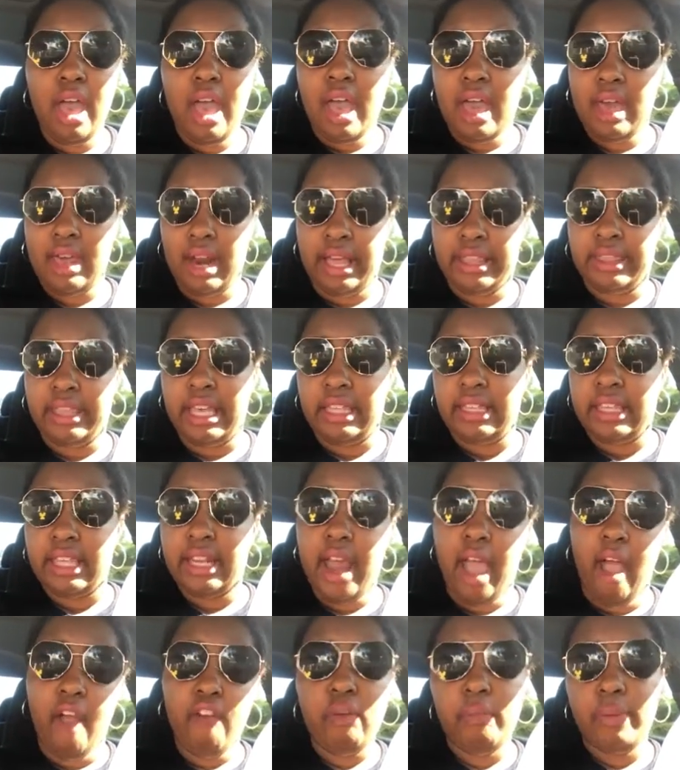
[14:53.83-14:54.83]
and I think
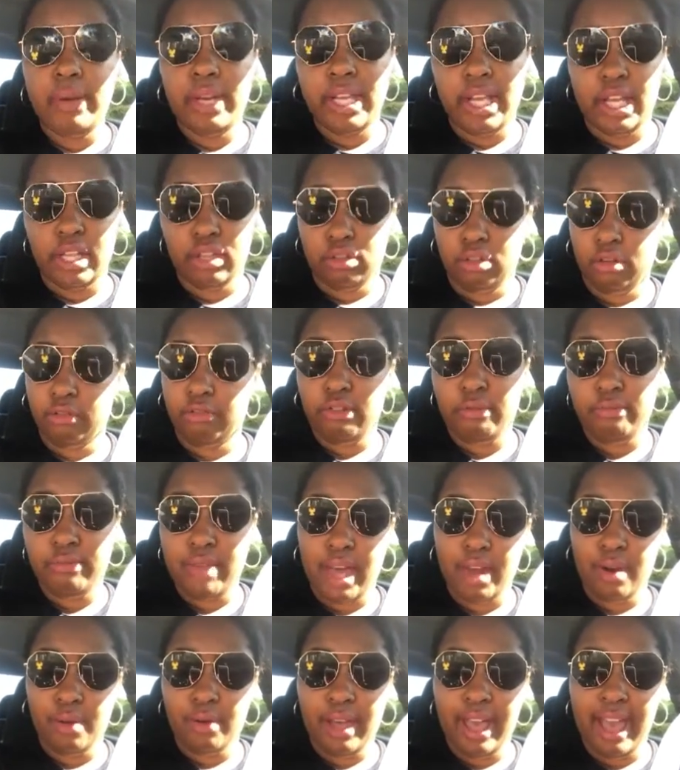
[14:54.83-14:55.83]
that everybody can learn from
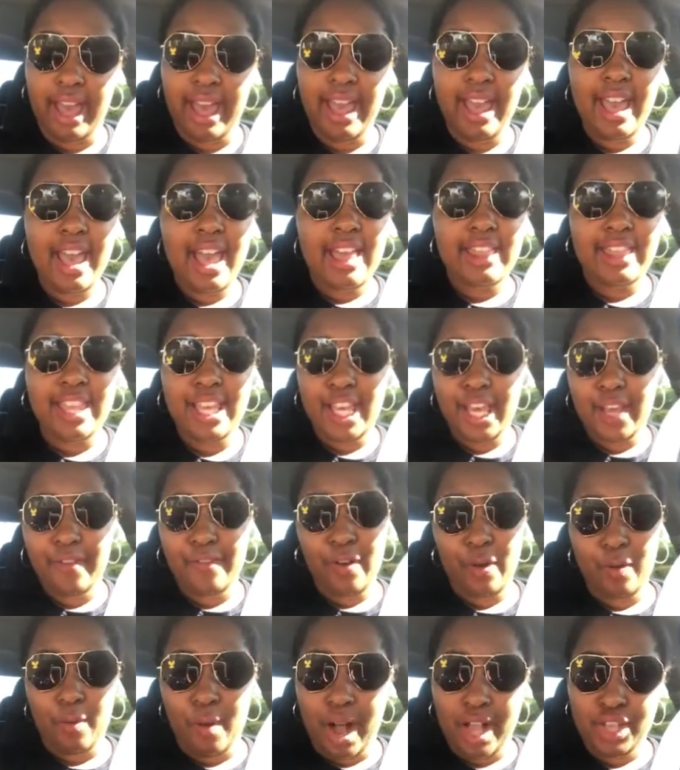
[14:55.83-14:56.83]
that. Okay, thank you
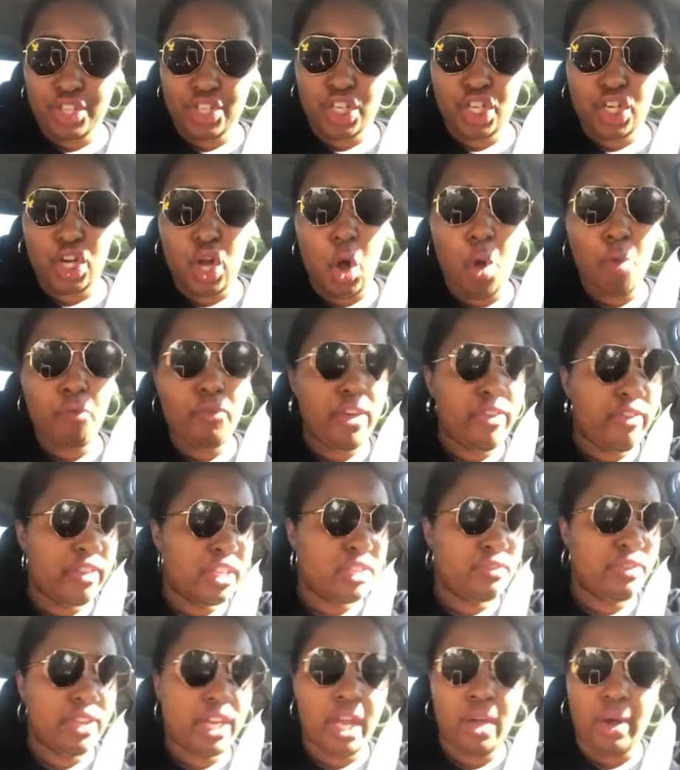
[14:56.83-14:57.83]
for watching, and hopefully
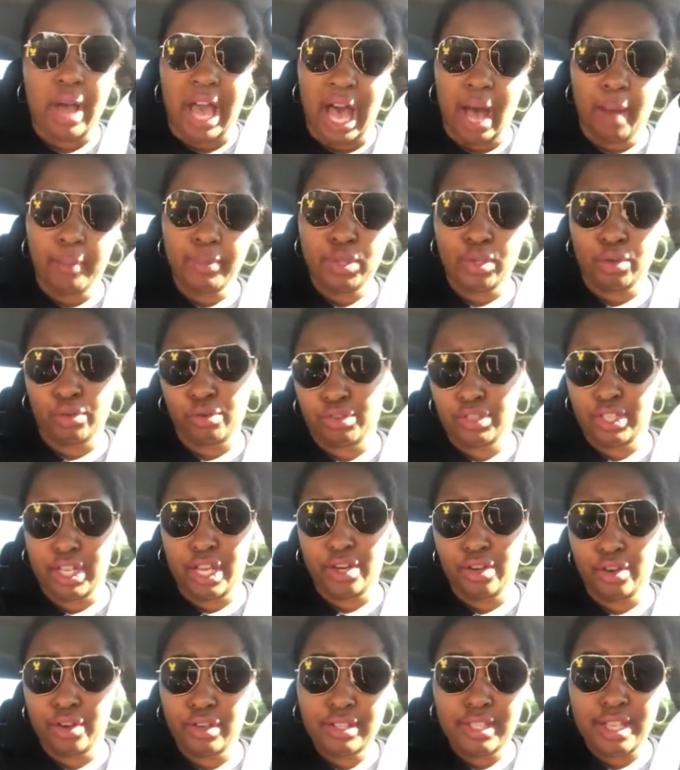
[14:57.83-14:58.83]
this video helped you
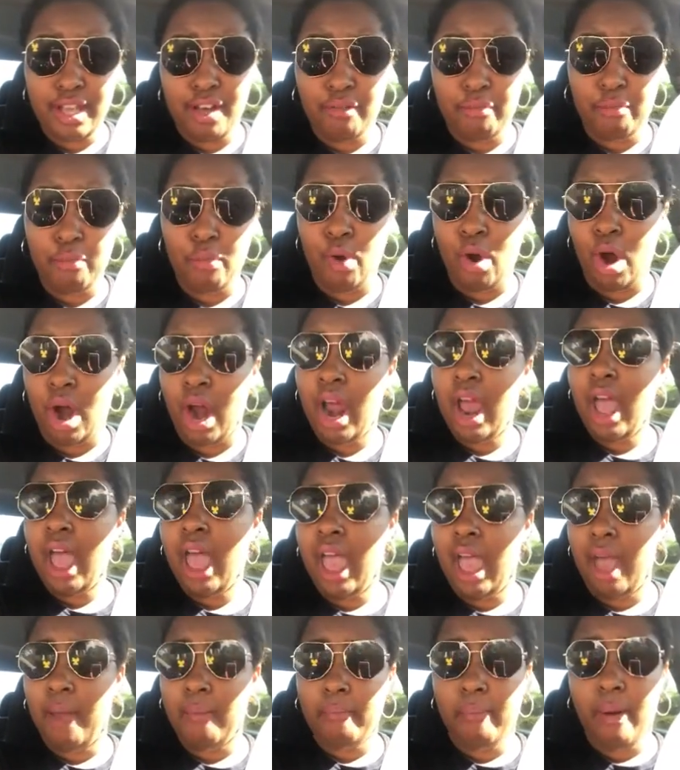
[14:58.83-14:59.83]
understand yourself more,
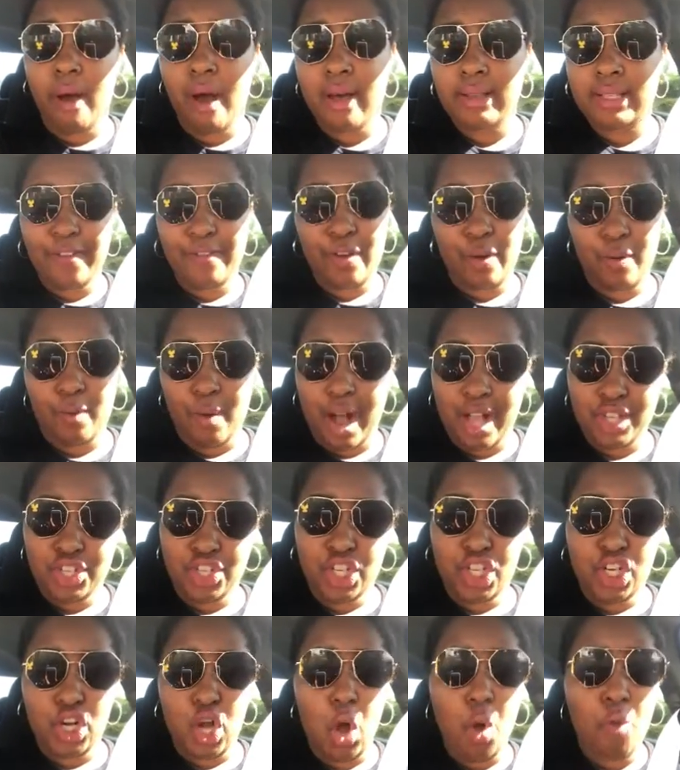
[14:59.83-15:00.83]
and possibly for
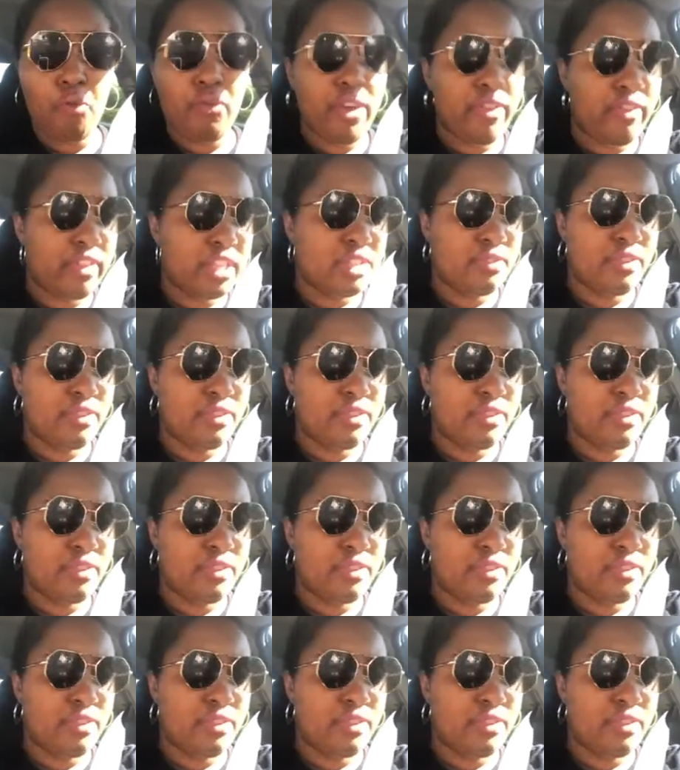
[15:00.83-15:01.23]
watching, and hopefully this